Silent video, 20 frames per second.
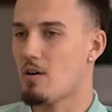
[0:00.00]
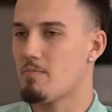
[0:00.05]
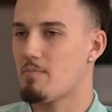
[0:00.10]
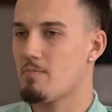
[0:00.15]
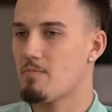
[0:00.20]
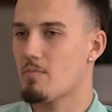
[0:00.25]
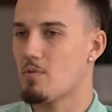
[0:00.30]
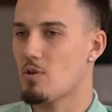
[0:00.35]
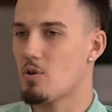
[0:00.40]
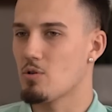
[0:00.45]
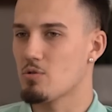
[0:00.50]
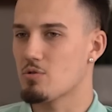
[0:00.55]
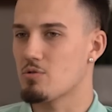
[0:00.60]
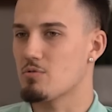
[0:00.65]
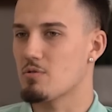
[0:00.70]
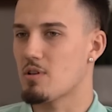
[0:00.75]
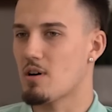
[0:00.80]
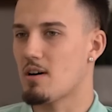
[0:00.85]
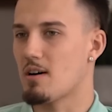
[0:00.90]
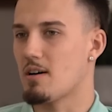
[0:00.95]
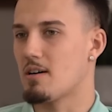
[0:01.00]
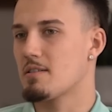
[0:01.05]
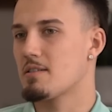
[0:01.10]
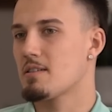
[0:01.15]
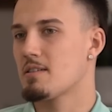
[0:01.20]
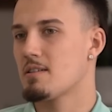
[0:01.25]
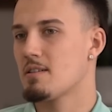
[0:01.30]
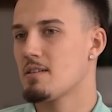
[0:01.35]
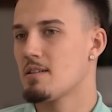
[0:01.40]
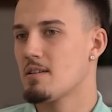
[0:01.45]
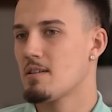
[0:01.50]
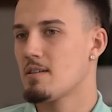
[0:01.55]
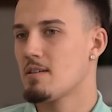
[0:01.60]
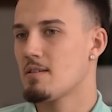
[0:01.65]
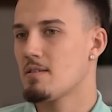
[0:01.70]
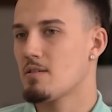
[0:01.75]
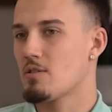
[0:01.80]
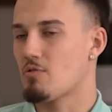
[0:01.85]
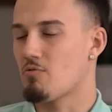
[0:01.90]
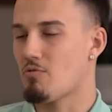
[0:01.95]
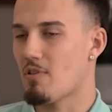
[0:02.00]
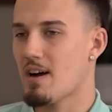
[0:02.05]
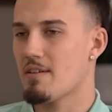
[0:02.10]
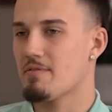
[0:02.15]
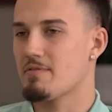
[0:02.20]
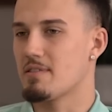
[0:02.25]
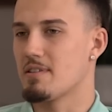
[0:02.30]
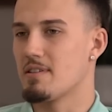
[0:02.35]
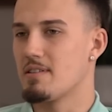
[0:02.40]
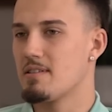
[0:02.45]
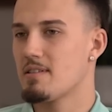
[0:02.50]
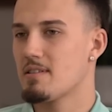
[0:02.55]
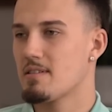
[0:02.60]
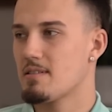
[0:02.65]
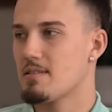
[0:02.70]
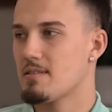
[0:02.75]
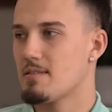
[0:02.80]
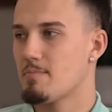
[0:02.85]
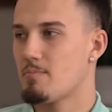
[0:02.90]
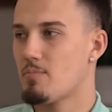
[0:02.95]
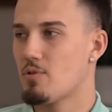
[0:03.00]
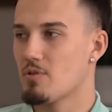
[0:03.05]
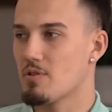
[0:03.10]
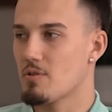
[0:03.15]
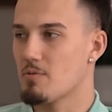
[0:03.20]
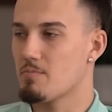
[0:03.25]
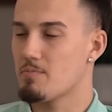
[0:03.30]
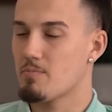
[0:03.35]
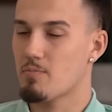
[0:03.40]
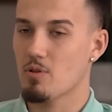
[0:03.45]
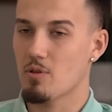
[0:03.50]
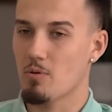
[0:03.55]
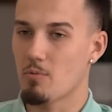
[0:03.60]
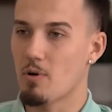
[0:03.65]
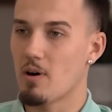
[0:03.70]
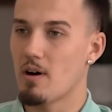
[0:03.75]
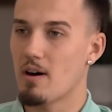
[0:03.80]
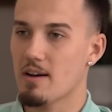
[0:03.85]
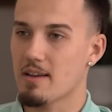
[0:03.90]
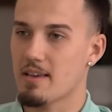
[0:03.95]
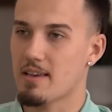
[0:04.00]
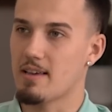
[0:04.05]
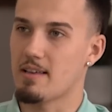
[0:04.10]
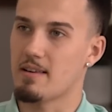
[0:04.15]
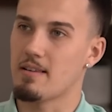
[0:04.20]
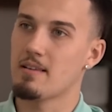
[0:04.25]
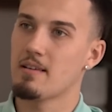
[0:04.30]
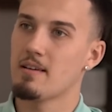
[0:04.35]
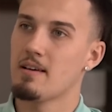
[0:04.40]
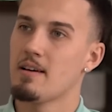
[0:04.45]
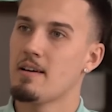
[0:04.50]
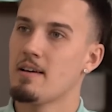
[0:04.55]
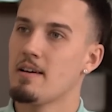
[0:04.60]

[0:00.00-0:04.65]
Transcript: I hustled hard, grafted, put the work in.